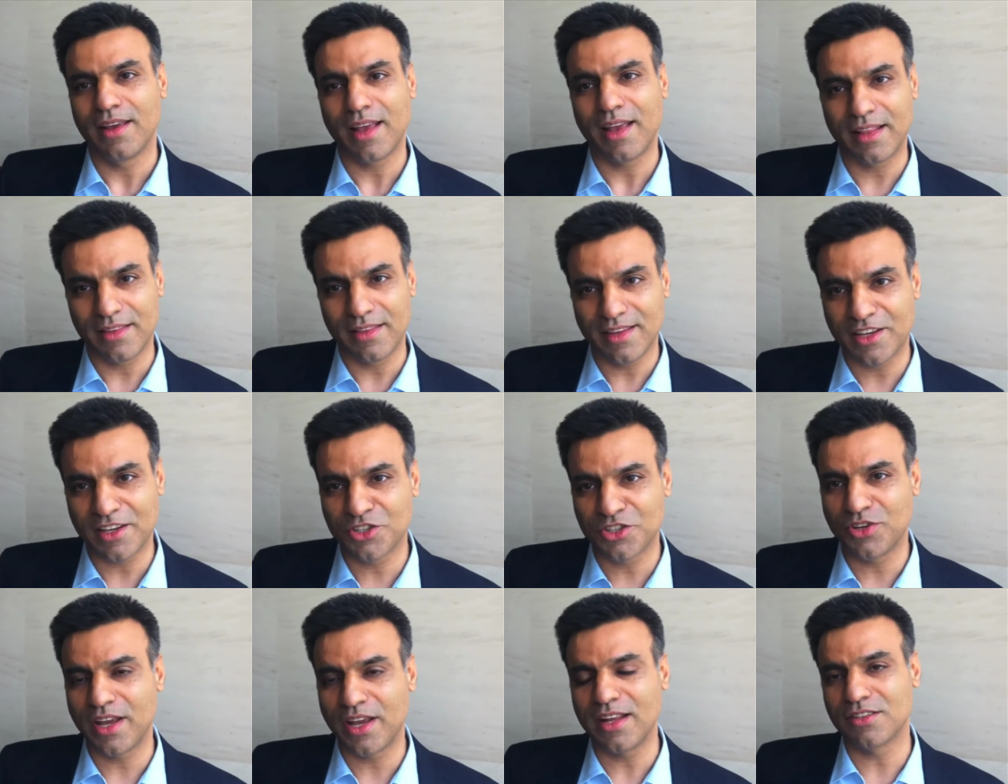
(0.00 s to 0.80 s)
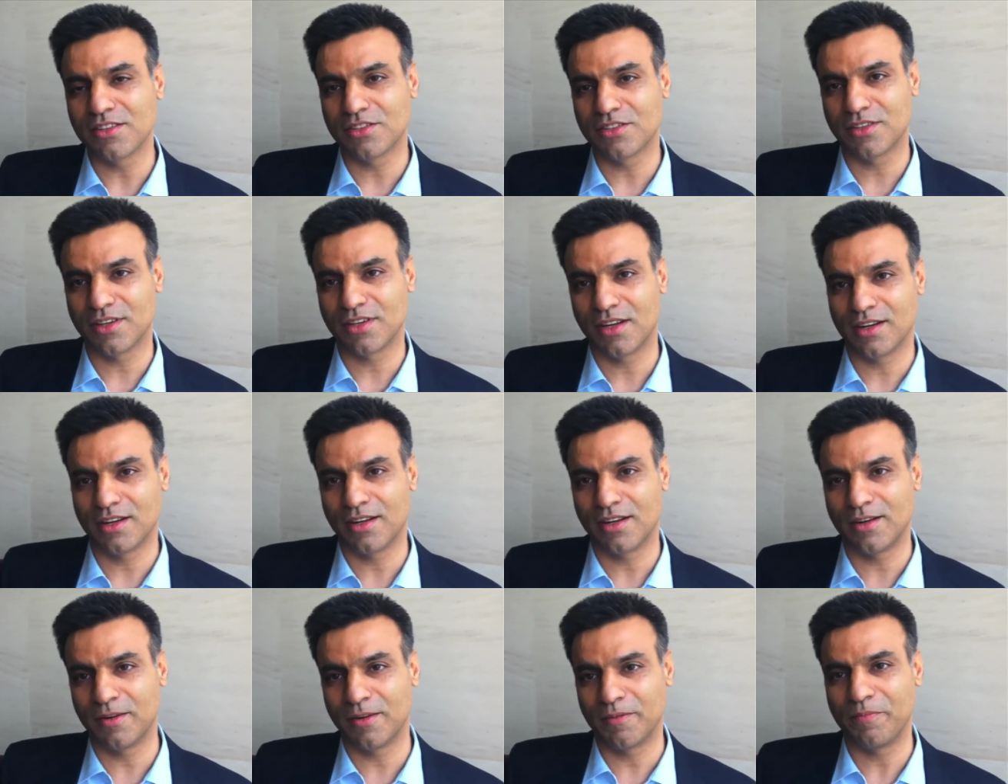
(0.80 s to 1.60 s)
and the exchange
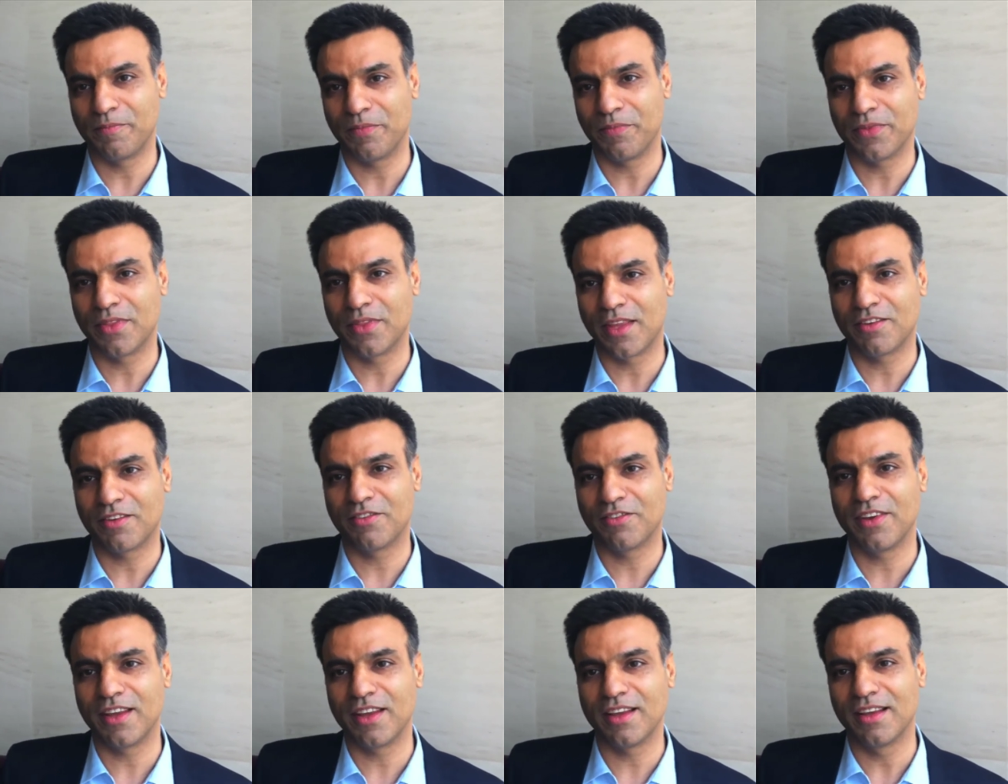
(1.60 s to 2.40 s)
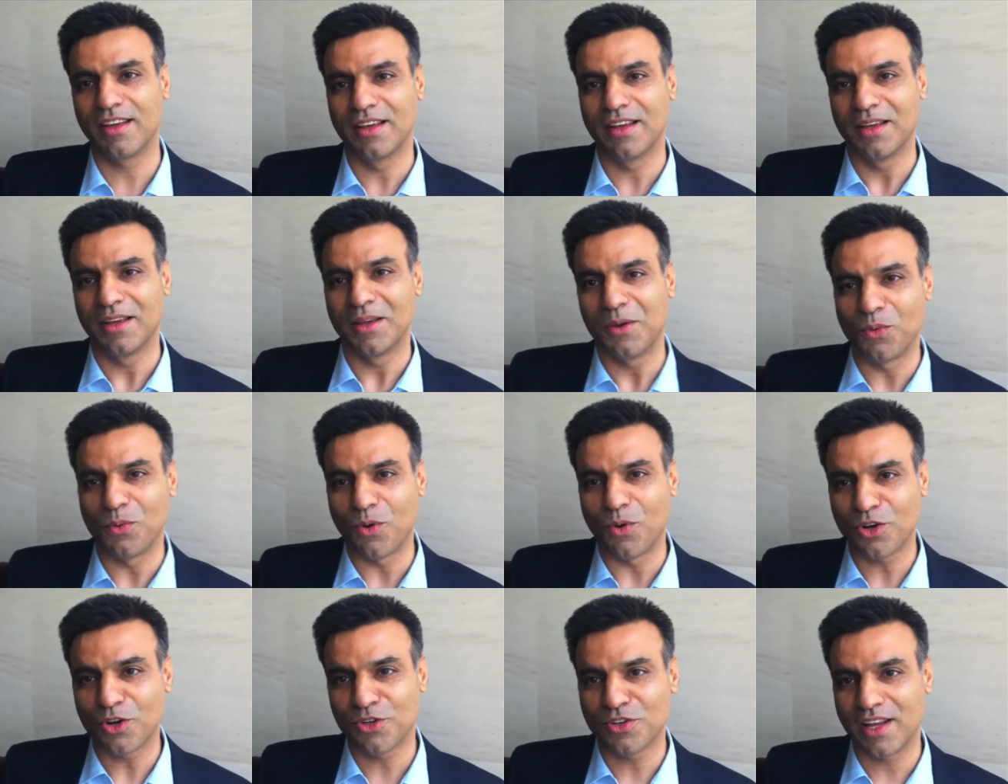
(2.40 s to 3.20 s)
that we
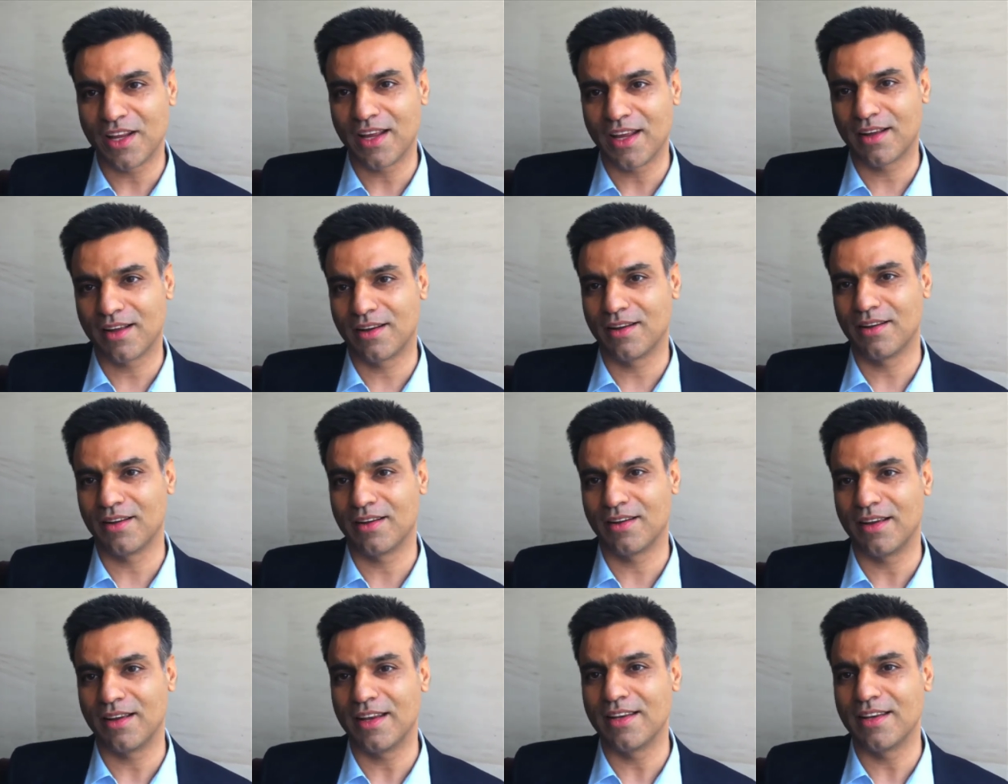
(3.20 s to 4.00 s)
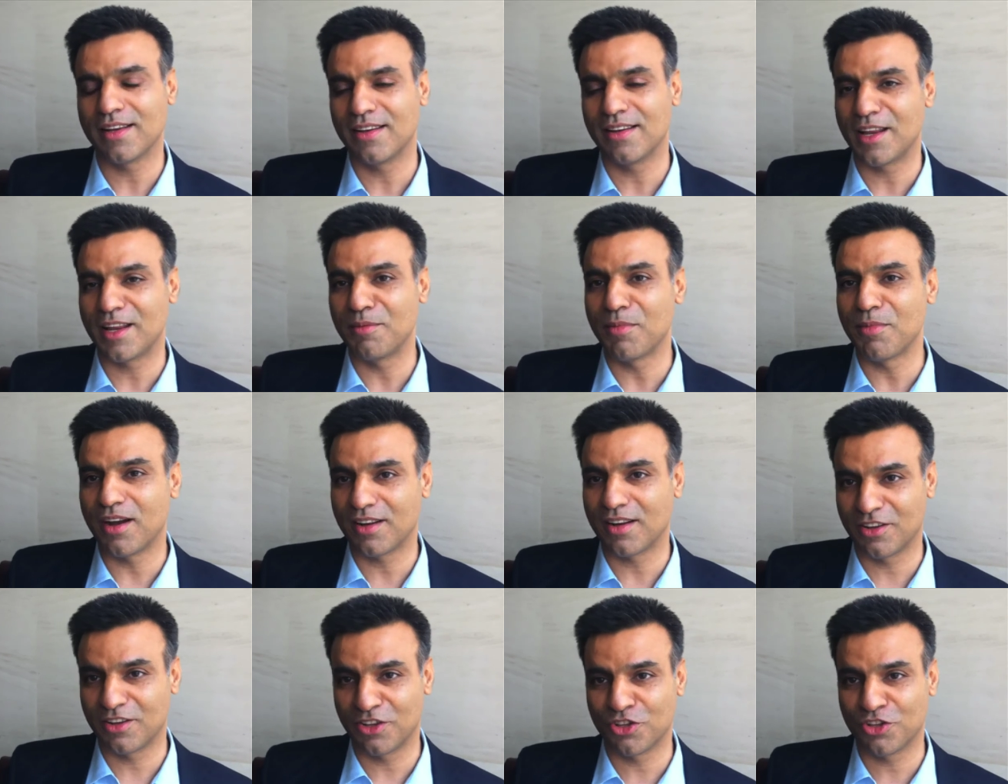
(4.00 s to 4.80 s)
want to take India and
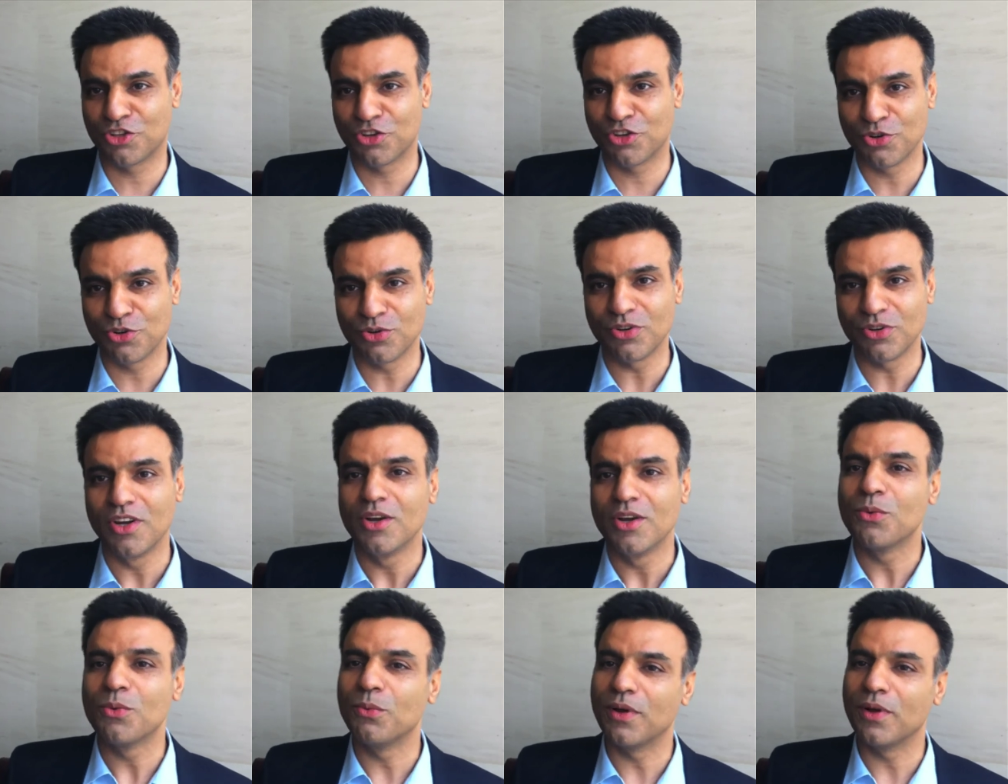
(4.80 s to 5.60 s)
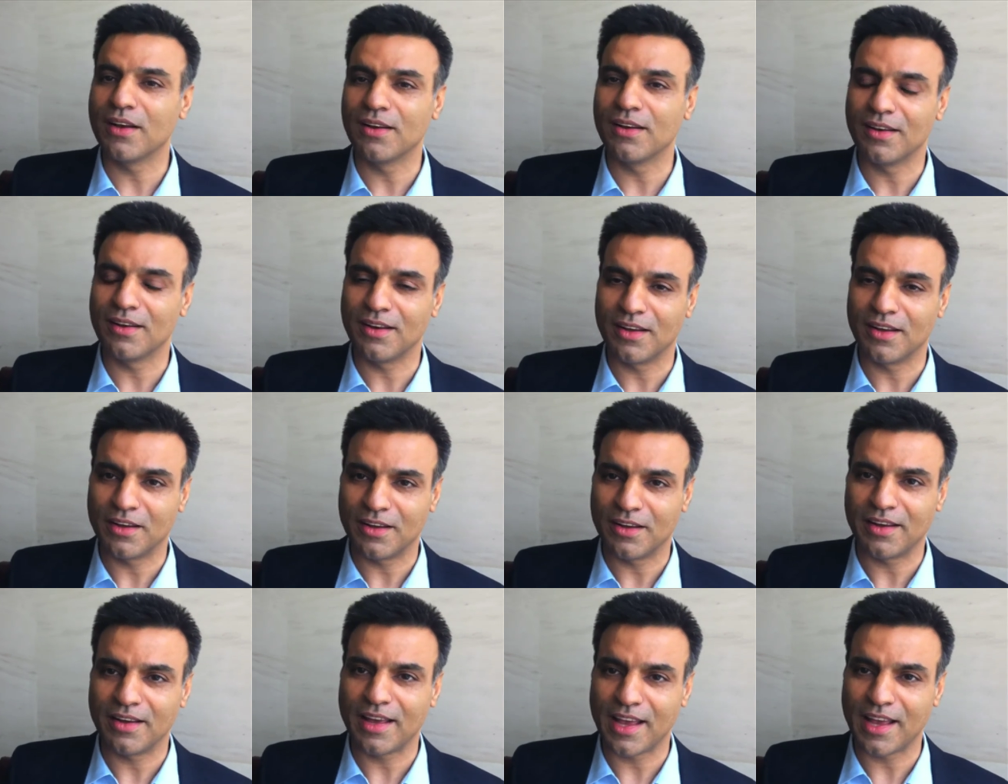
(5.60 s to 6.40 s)
Denmark through will
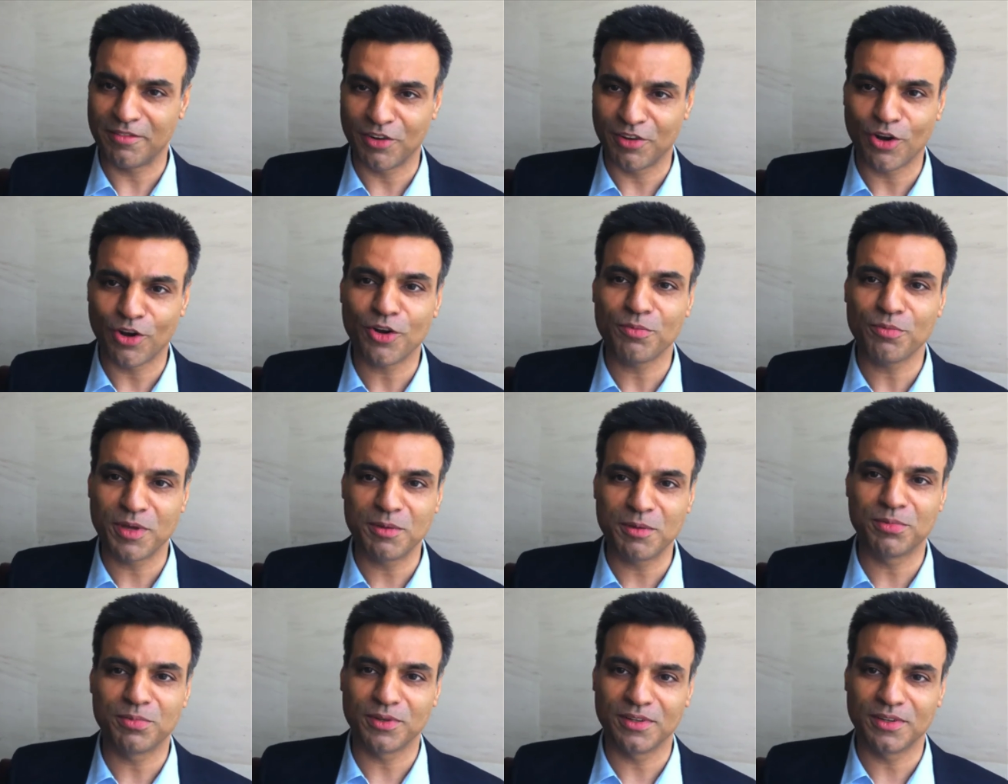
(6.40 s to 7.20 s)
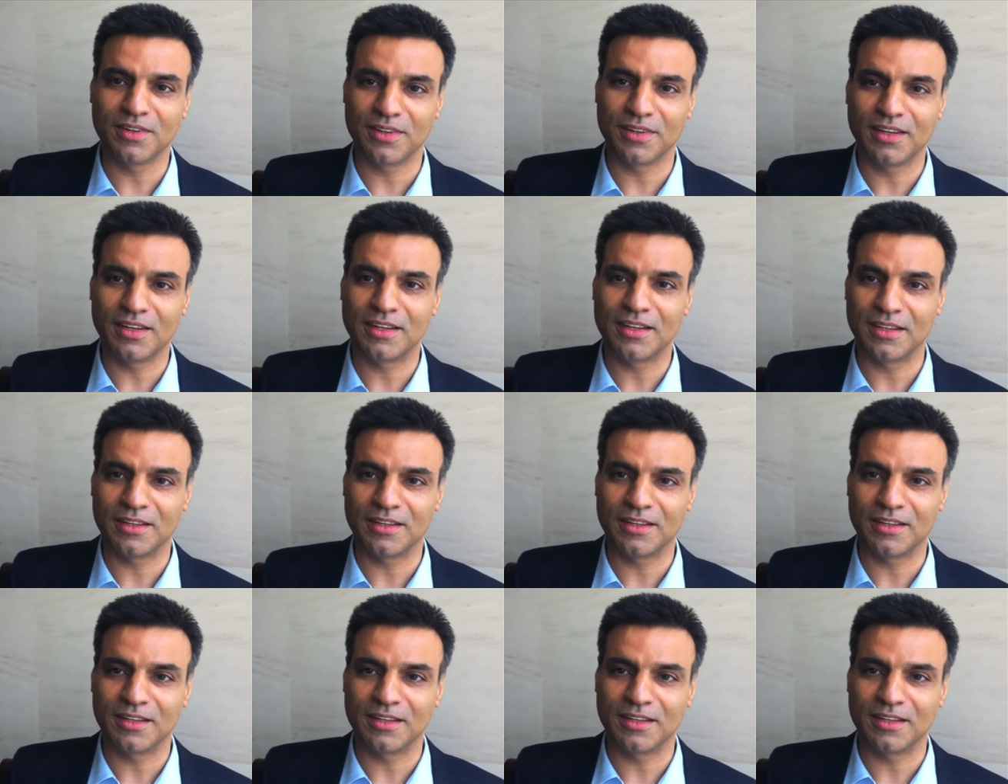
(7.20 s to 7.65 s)
have a lot of people